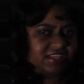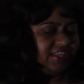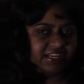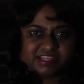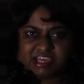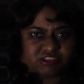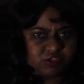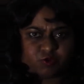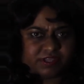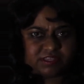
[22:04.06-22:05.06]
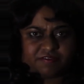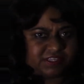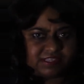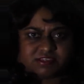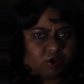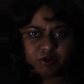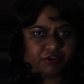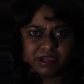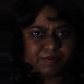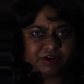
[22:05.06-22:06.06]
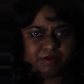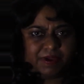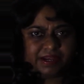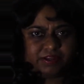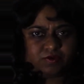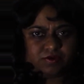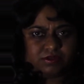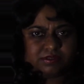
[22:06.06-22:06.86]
The International Student Services is not going to come and remind you.